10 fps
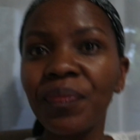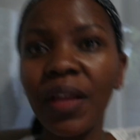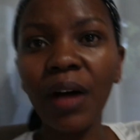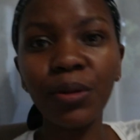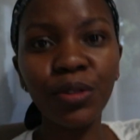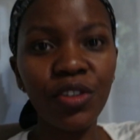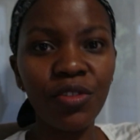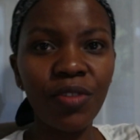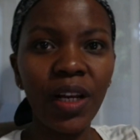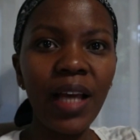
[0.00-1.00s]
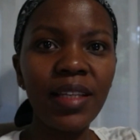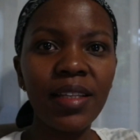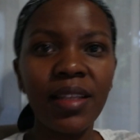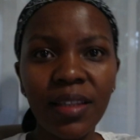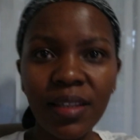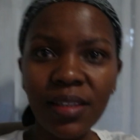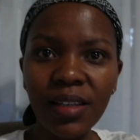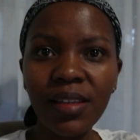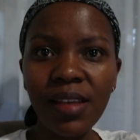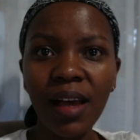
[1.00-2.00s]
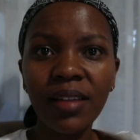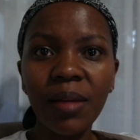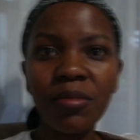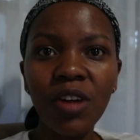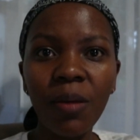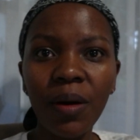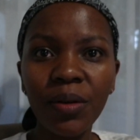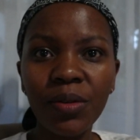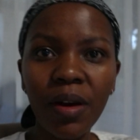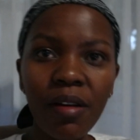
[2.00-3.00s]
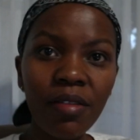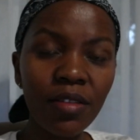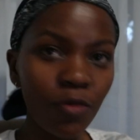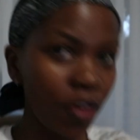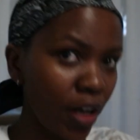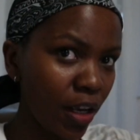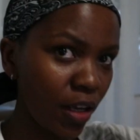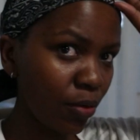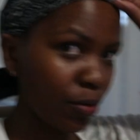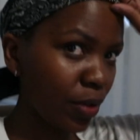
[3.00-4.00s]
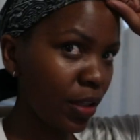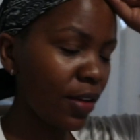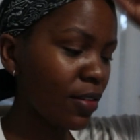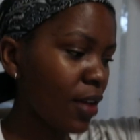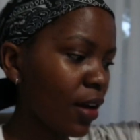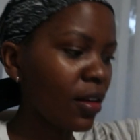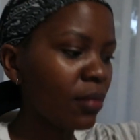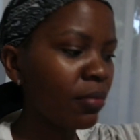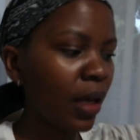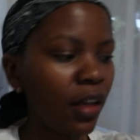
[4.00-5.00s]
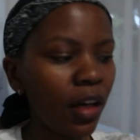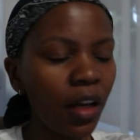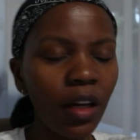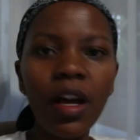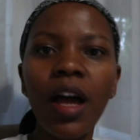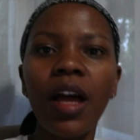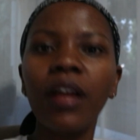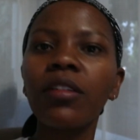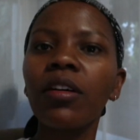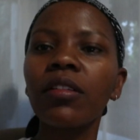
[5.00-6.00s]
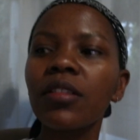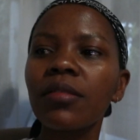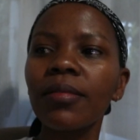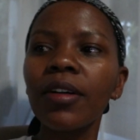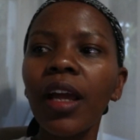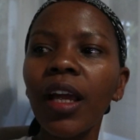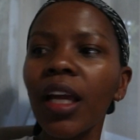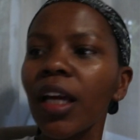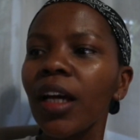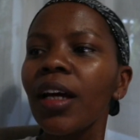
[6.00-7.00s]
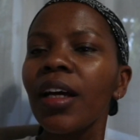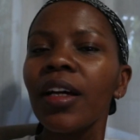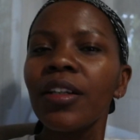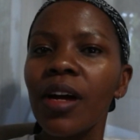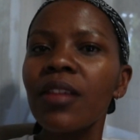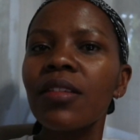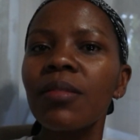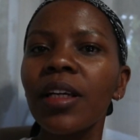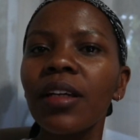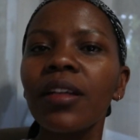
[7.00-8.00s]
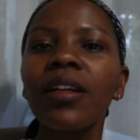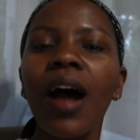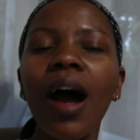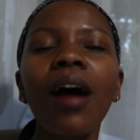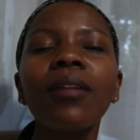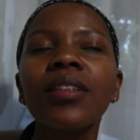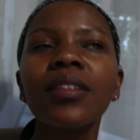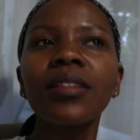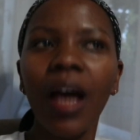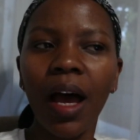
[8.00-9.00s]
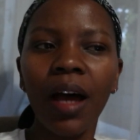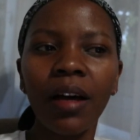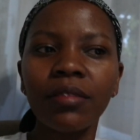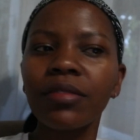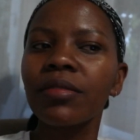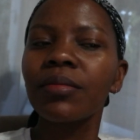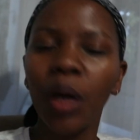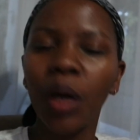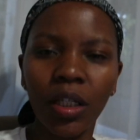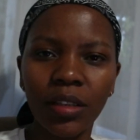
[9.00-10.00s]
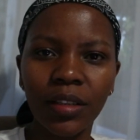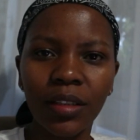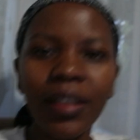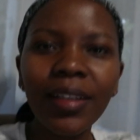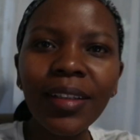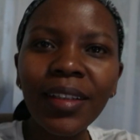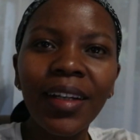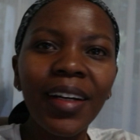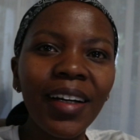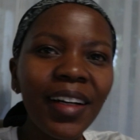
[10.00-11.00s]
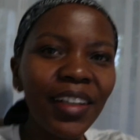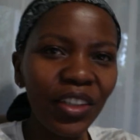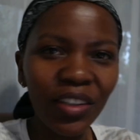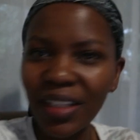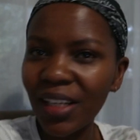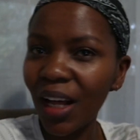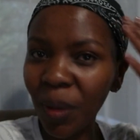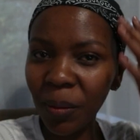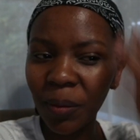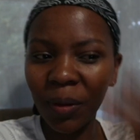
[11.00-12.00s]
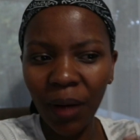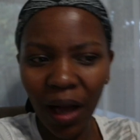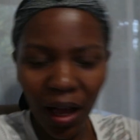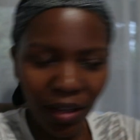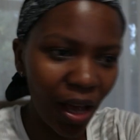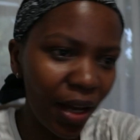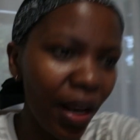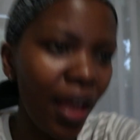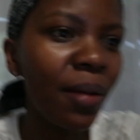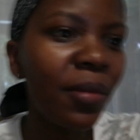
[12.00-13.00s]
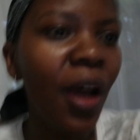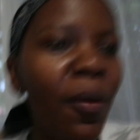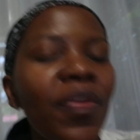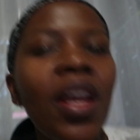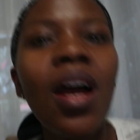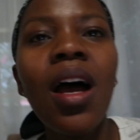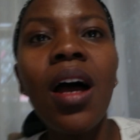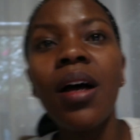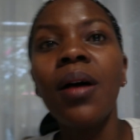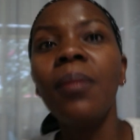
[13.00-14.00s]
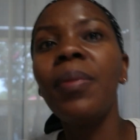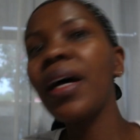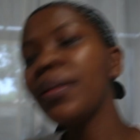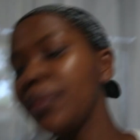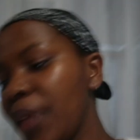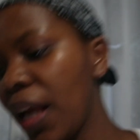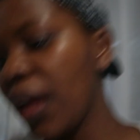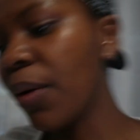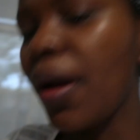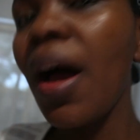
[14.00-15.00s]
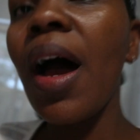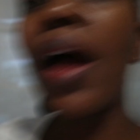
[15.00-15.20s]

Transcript: I also just realized that this is the exact same top I was wearing this morning, with the exact same bandana I had on this morning. Trust me, hours have passed. You can tell probably by how tired I am now. But anyway, I